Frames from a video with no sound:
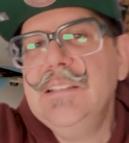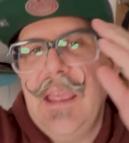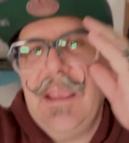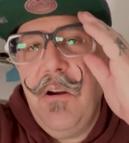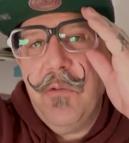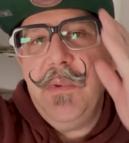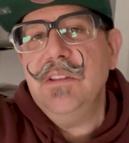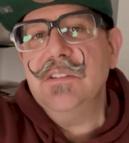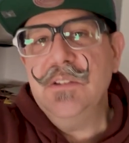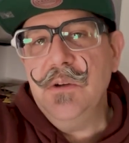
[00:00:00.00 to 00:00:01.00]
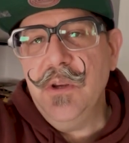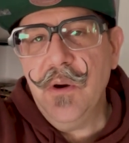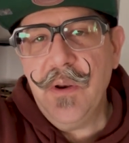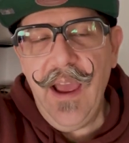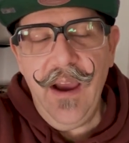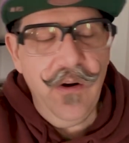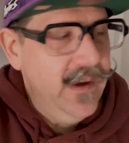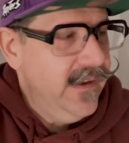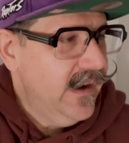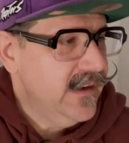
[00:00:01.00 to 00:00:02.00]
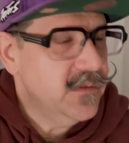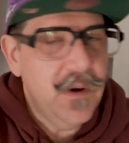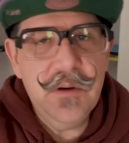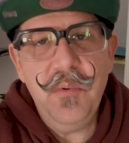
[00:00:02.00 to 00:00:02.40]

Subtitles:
hanging out with me in the studio now. And I just wanted to